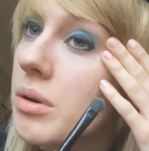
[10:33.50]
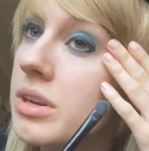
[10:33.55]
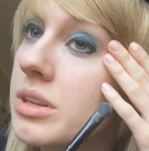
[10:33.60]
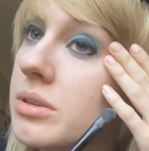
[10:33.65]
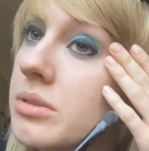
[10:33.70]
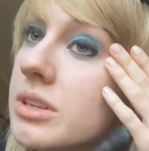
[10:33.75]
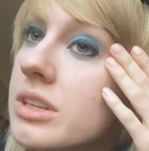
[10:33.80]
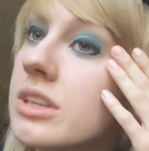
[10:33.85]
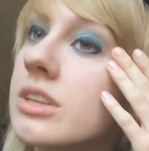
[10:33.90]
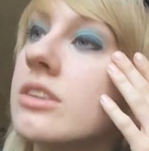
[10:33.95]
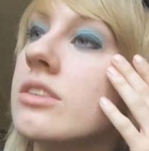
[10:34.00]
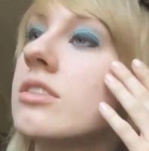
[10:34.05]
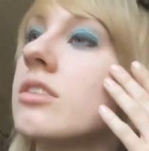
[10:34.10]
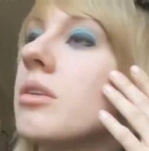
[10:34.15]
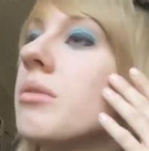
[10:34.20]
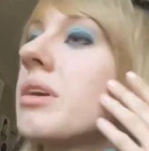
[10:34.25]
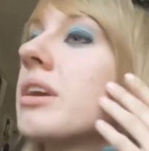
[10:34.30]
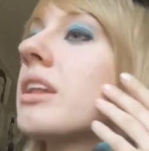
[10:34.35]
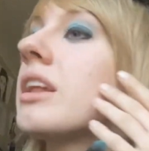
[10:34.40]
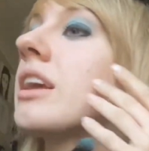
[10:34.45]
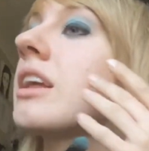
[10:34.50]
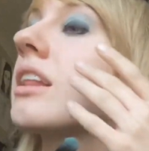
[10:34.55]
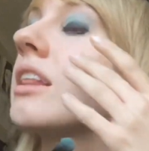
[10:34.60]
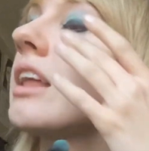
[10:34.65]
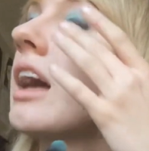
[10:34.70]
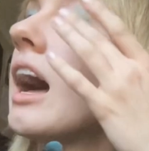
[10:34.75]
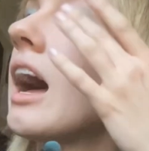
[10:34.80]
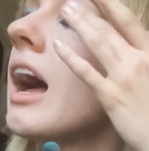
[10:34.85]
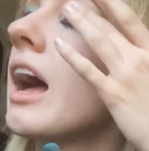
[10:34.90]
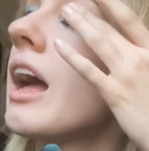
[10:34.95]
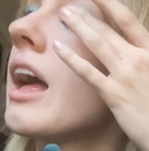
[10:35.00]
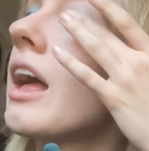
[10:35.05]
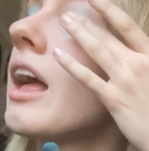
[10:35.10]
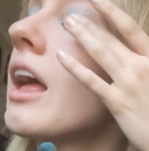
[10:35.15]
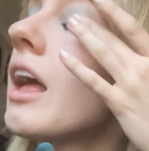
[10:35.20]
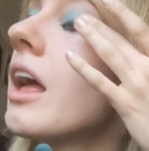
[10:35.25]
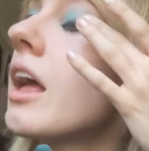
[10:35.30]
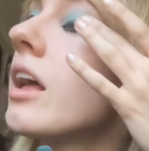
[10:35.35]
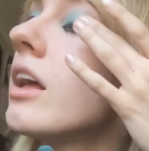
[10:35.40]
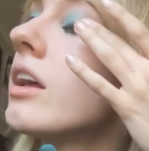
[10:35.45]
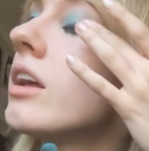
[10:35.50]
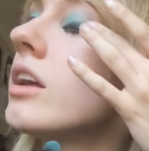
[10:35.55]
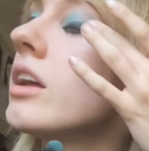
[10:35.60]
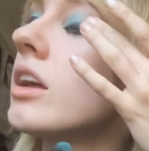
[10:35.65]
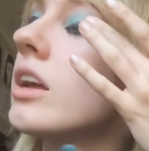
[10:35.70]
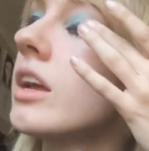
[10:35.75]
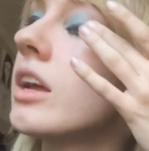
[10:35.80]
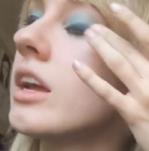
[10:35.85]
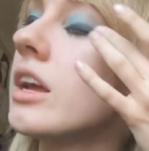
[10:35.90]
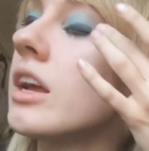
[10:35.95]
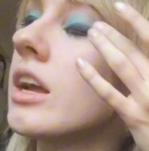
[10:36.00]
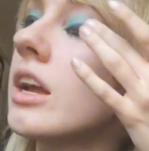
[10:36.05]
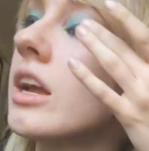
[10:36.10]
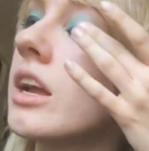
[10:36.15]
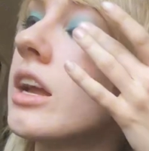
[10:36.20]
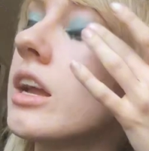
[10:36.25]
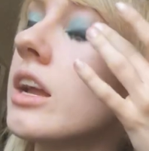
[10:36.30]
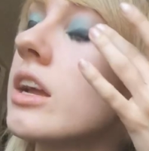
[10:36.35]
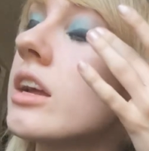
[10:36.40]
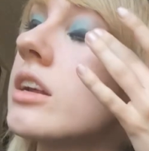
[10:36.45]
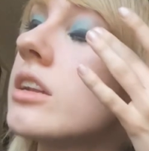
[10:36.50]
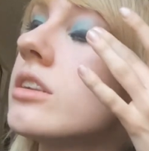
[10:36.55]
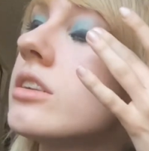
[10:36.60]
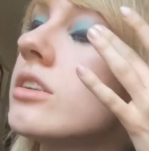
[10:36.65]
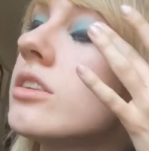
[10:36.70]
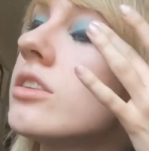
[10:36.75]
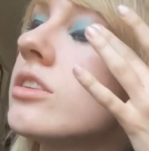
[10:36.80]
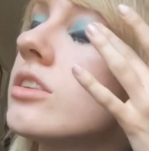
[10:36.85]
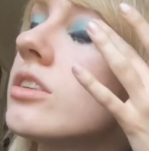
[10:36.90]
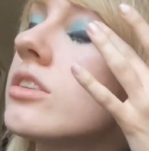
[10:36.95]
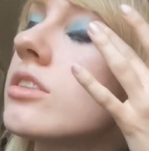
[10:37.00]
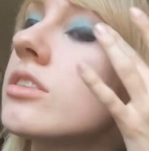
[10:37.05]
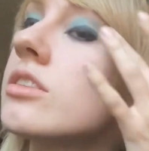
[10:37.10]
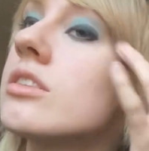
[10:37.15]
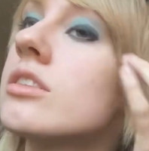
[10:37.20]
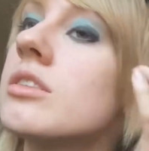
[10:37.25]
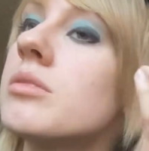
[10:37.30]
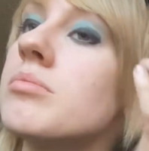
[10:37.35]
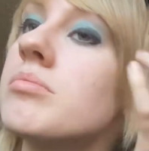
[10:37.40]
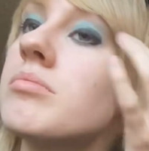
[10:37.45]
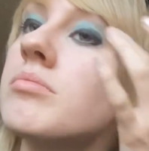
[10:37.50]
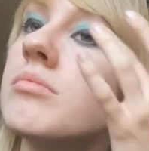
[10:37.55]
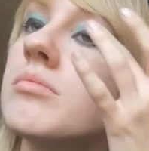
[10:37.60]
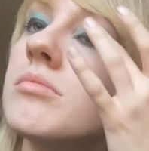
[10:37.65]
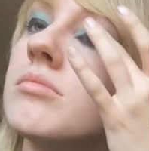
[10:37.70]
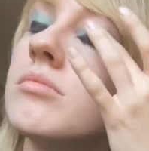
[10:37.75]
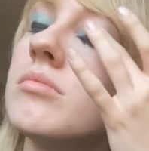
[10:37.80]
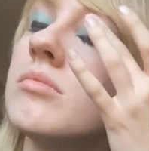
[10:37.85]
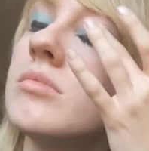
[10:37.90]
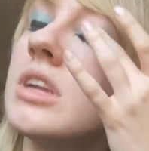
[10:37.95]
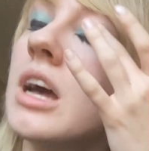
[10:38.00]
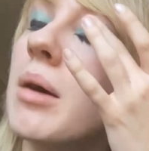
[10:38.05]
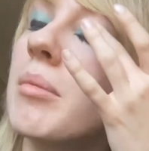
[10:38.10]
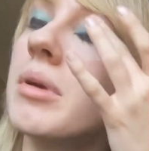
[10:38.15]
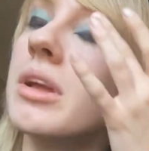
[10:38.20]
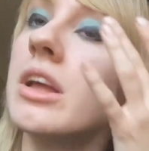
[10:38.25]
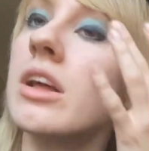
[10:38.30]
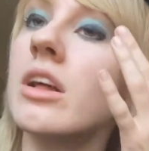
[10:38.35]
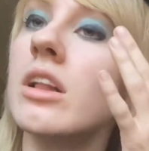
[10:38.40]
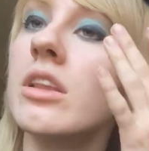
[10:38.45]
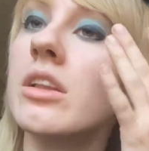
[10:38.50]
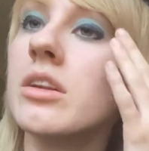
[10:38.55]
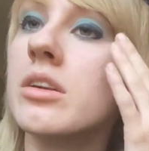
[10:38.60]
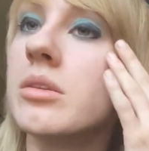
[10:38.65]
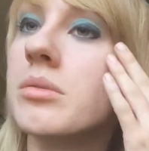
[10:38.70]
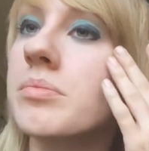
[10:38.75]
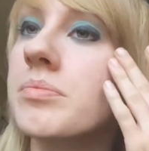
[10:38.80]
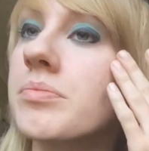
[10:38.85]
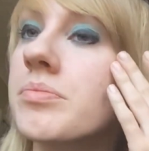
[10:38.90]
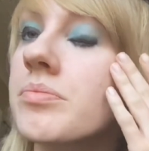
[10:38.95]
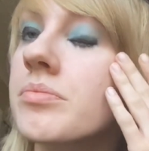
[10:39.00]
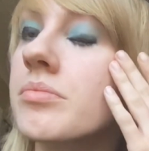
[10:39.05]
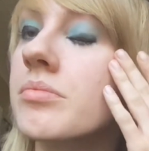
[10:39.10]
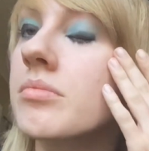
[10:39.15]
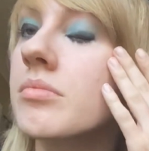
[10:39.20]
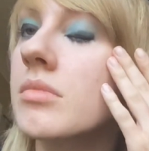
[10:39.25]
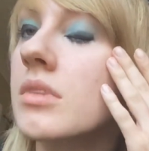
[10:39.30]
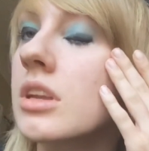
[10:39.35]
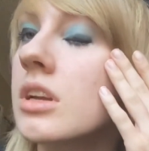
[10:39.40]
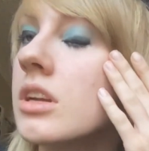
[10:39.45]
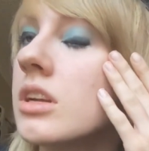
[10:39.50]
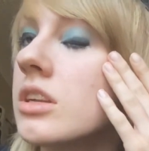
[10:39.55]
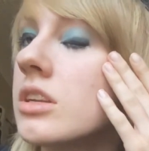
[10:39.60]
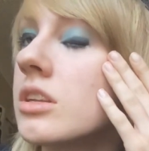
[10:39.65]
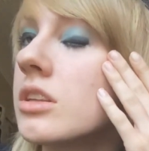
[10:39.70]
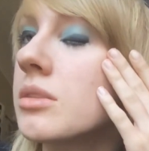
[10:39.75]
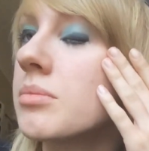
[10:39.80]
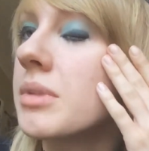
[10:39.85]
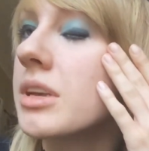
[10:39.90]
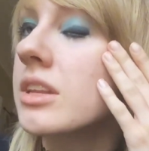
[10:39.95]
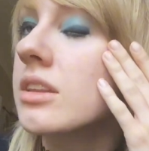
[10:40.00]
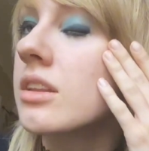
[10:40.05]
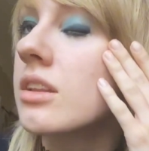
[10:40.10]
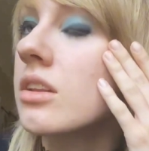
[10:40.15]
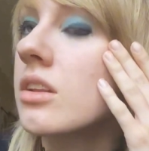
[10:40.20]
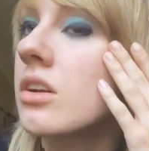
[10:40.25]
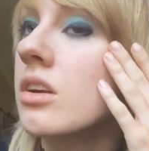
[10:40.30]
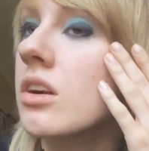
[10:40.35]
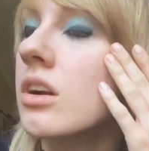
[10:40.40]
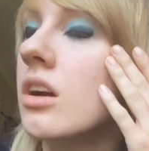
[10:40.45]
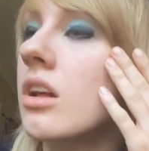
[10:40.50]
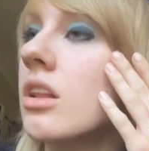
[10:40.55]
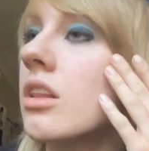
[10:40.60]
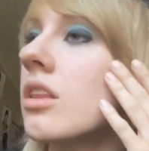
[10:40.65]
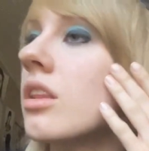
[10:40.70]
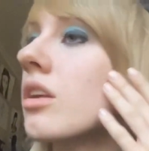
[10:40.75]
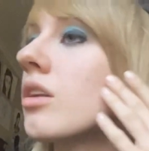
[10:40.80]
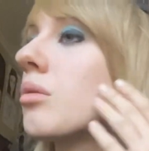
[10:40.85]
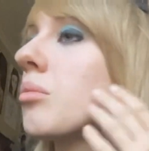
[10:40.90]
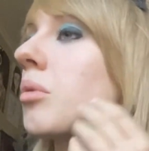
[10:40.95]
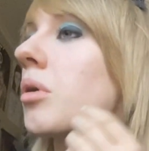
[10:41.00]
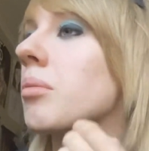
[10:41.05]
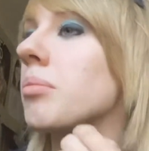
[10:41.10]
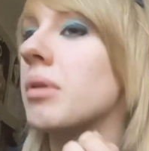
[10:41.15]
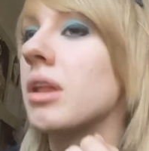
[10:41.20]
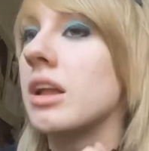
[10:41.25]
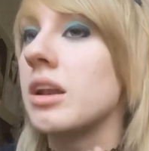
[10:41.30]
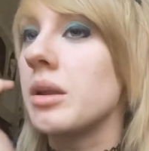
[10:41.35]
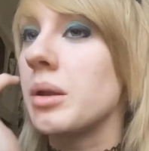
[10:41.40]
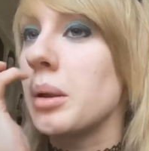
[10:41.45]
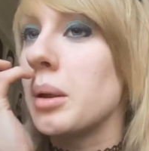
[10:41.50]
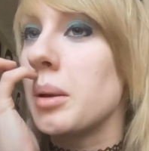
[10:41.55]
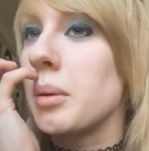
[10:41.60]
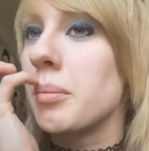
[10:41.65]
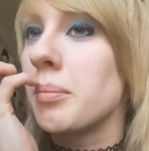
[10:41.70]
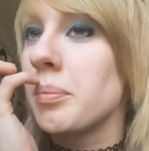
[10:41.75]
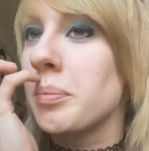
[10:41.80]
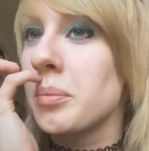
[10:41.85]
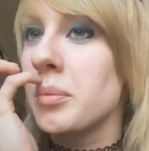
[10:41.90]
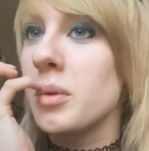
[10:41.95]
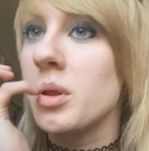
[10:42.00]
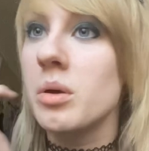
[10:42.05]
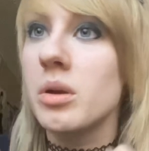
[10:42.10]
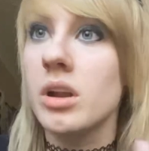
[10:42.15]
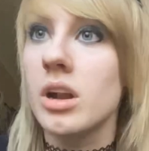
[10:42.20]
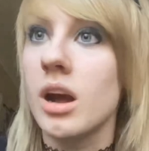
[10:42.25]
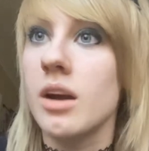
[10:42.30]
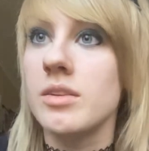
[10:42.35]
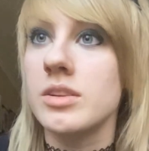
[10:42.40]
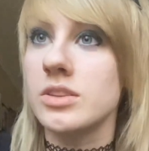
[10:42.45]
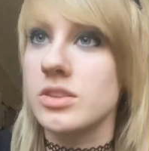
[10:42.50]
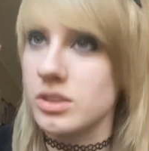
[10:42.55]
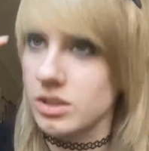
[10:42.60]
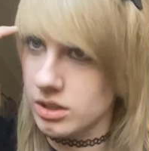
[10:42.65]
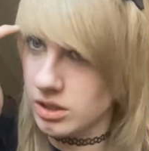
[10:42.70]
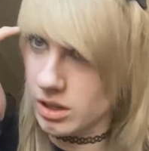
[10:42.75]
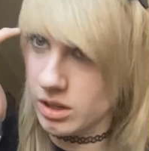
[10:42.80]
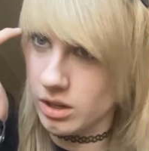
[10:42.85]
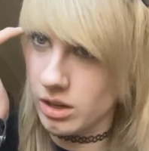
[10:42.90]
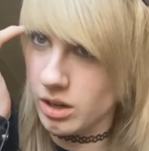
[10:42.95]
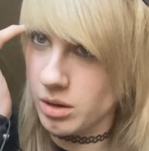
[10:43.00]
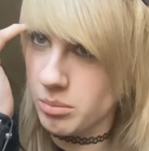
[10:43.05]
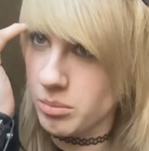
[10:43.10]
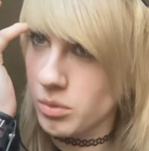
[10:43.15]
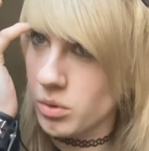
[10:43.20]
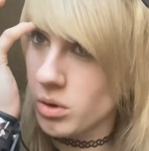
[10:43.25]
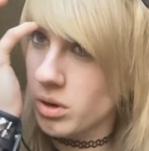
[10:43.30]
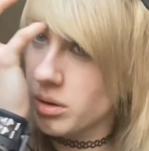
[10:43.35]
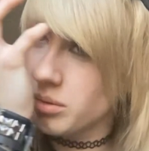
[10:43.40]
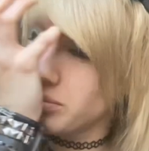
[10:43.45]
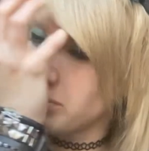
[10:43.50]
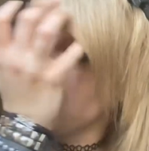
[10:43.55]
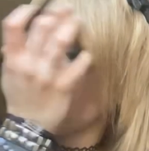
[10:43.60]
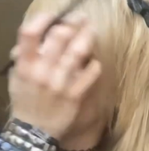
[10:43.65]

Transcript: doing is going like that and just dabbing it a little. This makes it look a little more blended. You can obviously clean it up more.